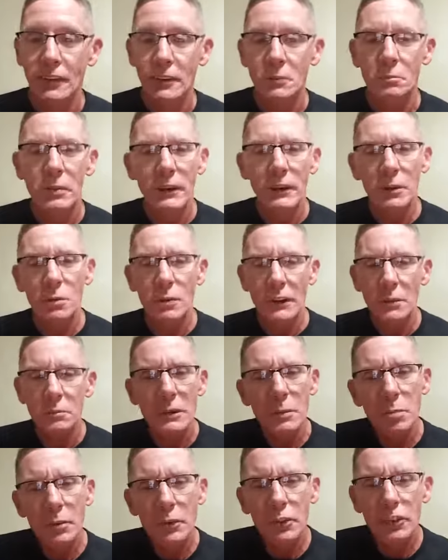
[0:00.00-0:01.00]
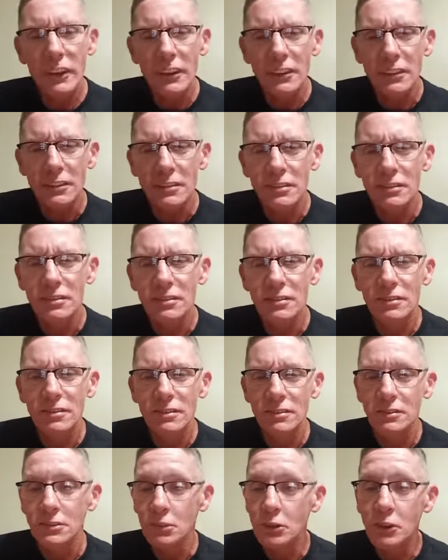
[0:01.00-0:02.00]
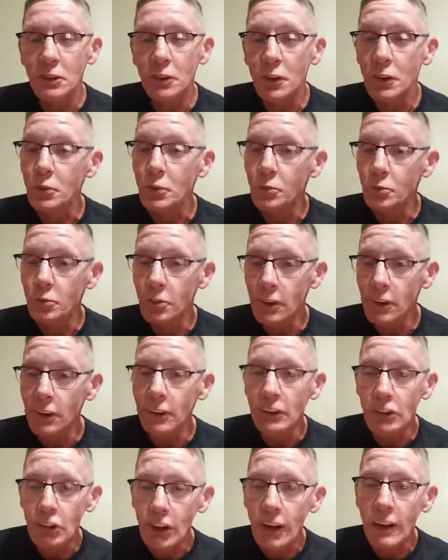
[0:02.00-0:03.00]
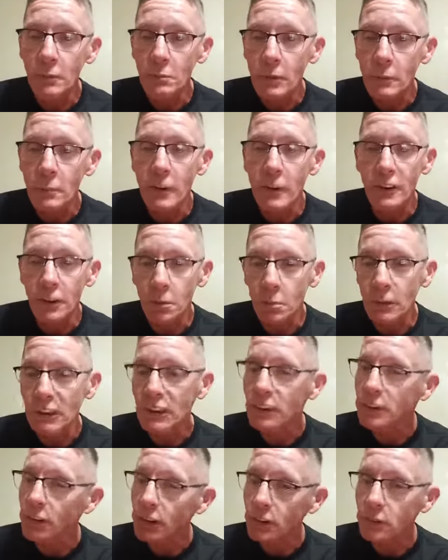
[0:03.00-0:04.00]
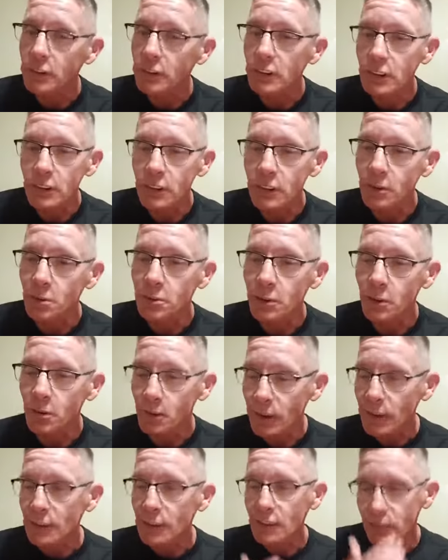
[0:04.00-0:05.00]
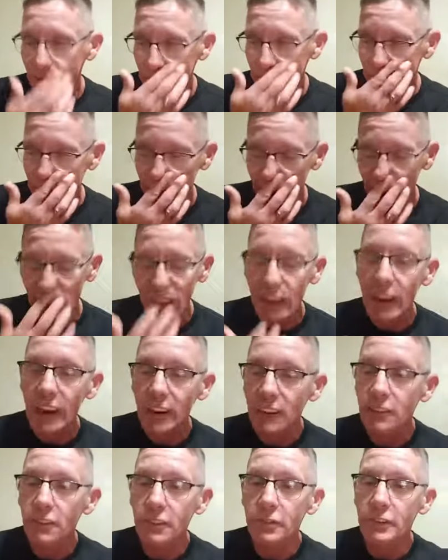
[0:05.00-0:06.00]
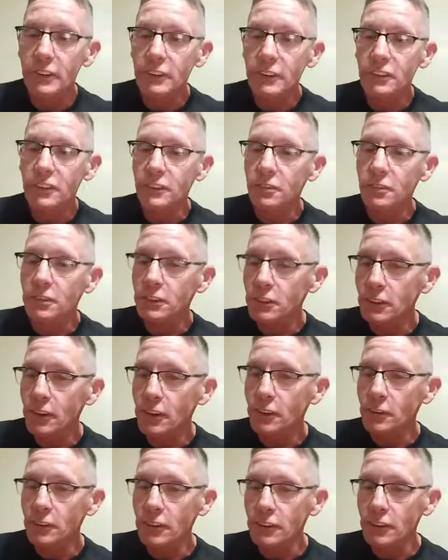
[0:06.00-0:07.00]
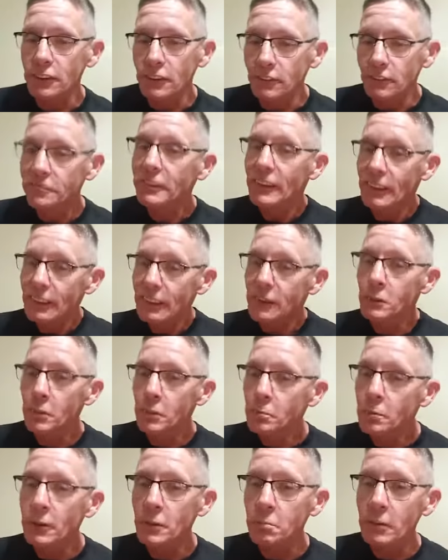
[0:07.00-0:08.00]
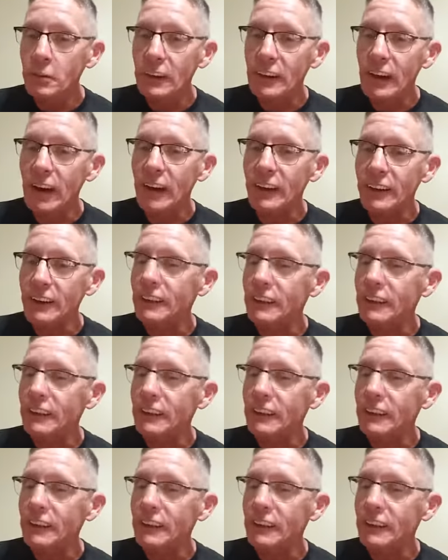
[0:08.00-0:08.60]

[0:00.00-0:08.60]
By the way, people said you look really giant compared to me in our video, so I think I kind of offensive, you know, because I'm a pretty big guy.